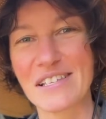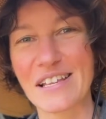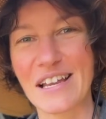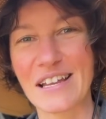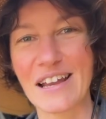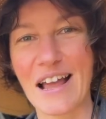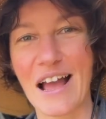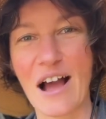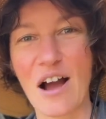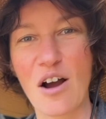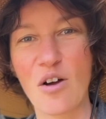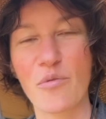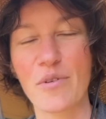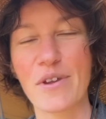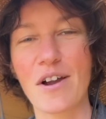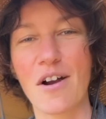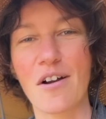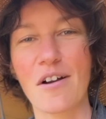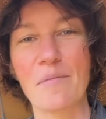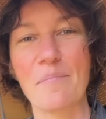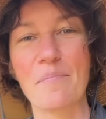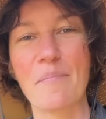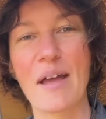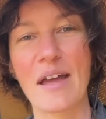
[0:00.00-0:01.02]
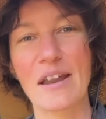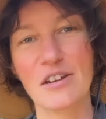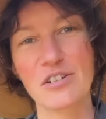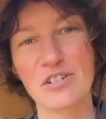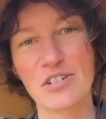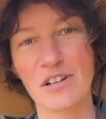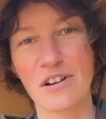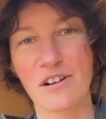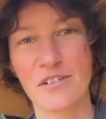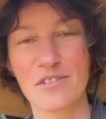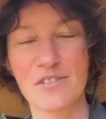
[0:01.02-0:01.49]
and how we are
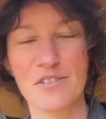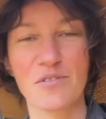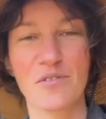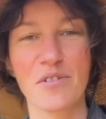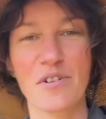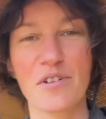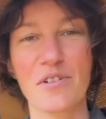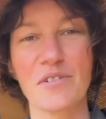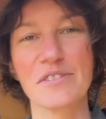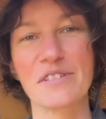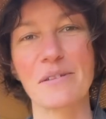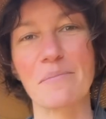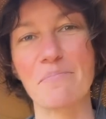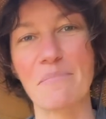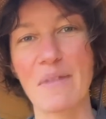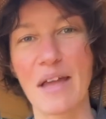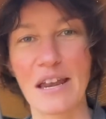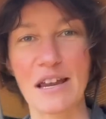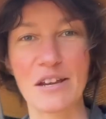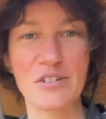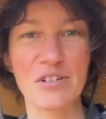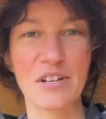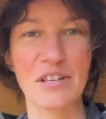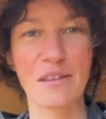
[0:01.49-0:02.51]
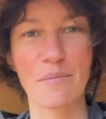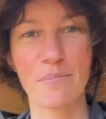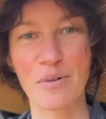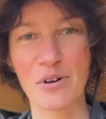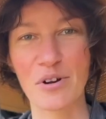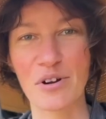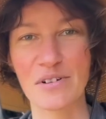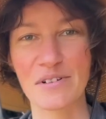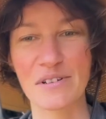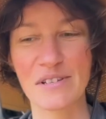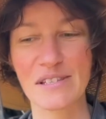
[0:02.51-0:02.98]
managing our soils and managing the
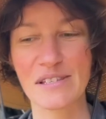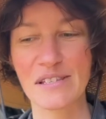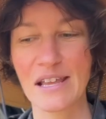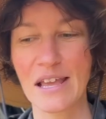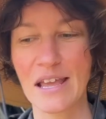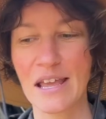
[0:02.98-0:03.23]
birds.